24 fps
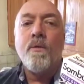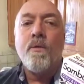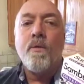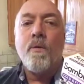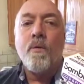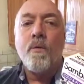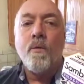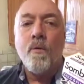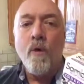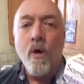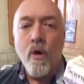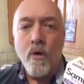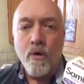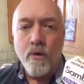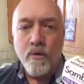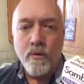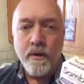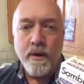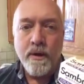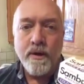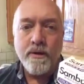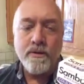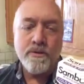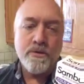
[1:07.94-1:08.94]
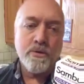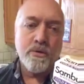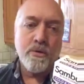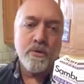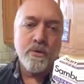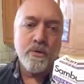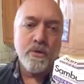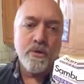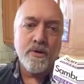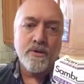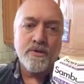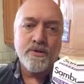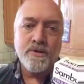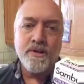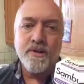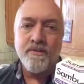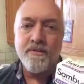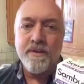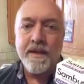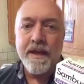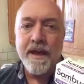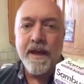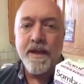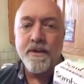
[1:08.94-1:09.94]
Walgreens or
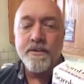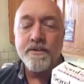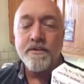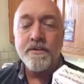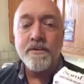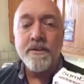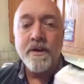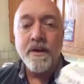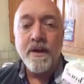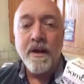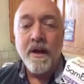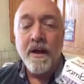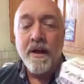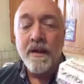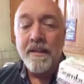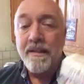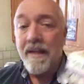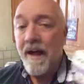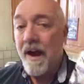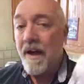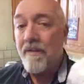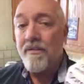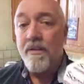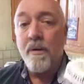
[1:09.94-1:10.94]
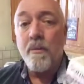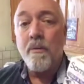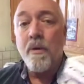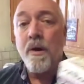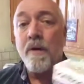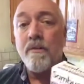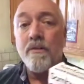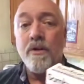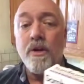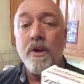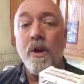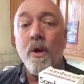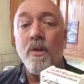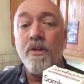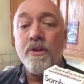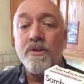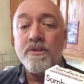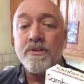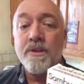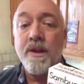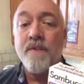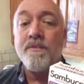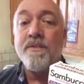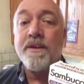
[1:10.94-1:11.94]
CVS, a lot of them won't even know this
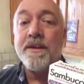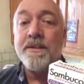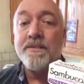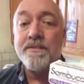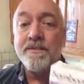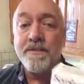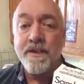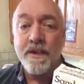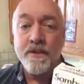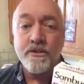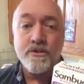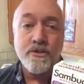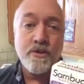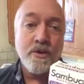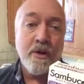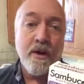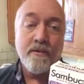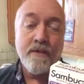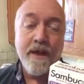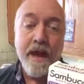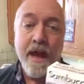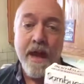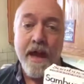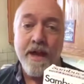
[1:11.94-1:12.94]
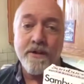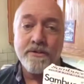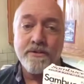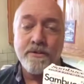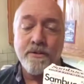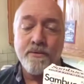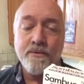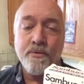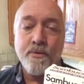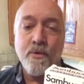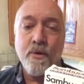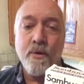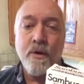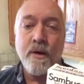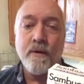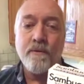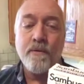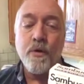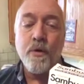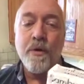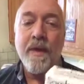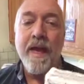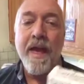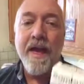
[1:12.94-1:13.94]
stuff exists. You'll have to ask them for it
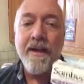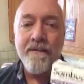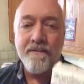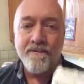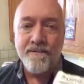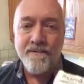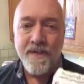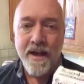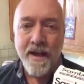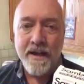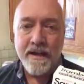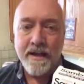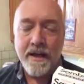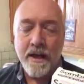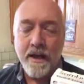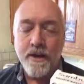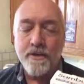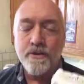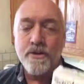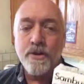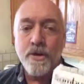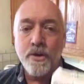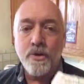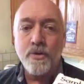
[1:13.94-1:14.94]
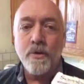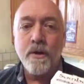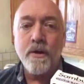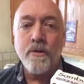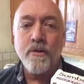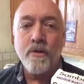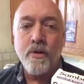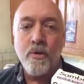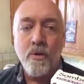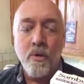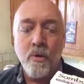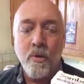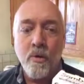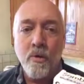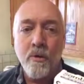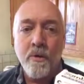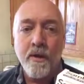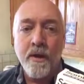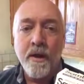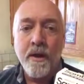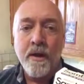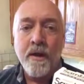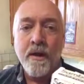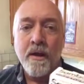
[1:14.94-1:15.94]
if you can't find it. It's usually in the
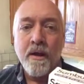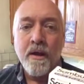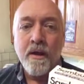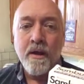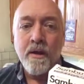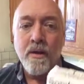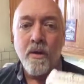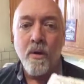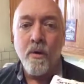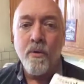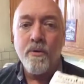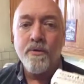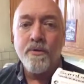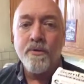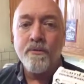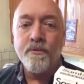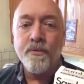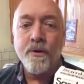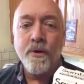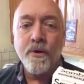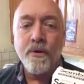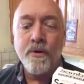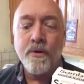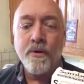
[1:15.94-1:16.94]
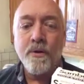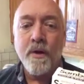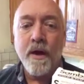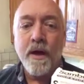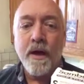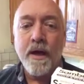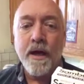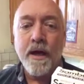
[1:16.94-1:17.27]
colds and flu